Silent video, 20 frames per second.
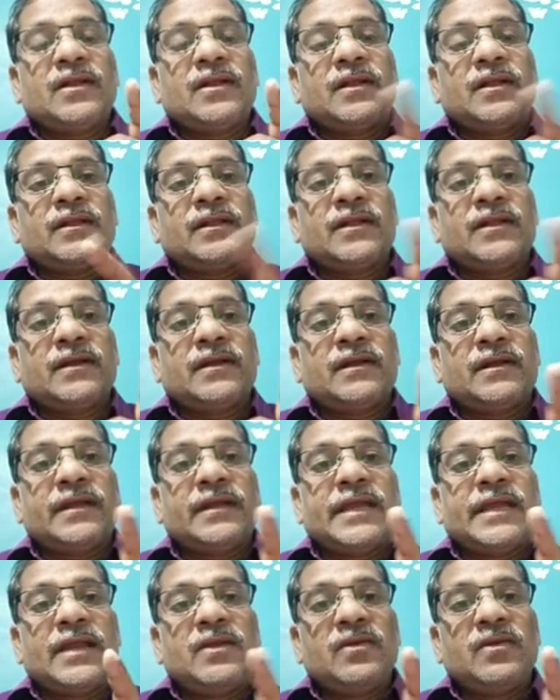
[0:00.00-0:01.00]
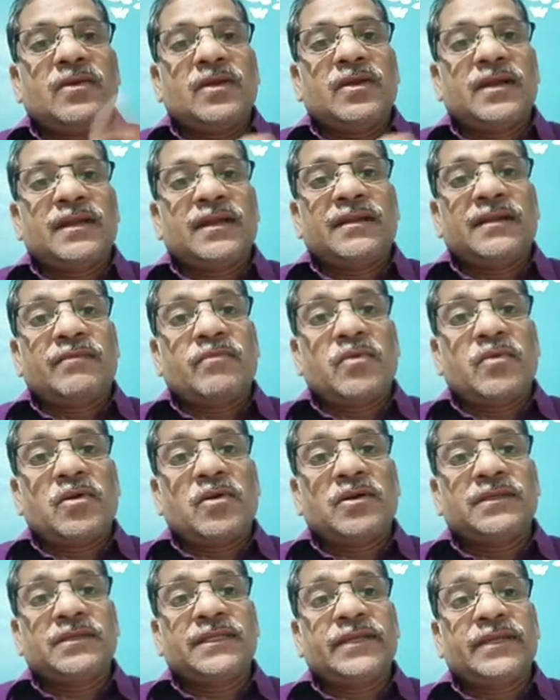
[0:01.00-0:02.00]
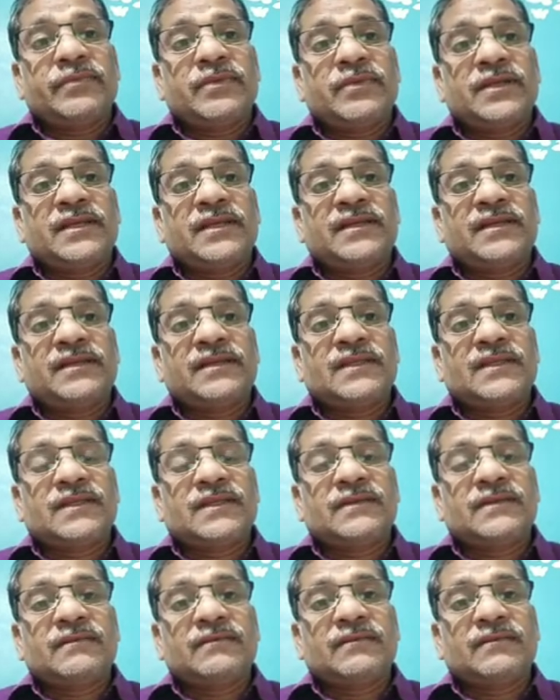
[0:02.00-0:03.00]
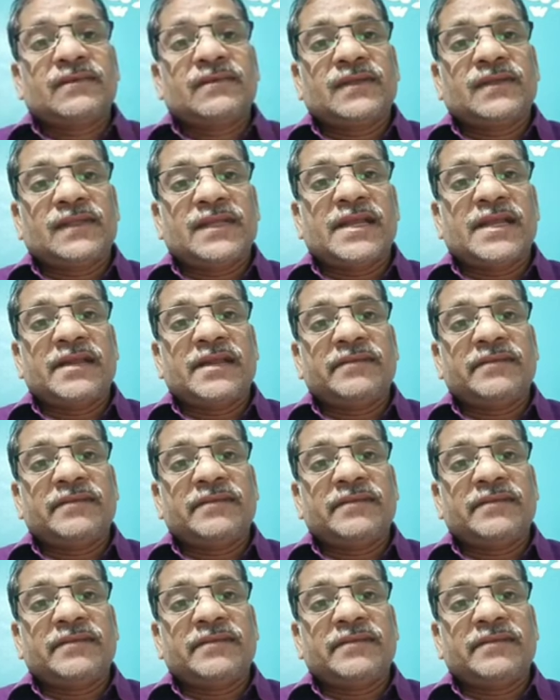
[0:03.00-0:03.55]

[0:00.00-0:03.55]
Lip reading: The yellow color box represents cell.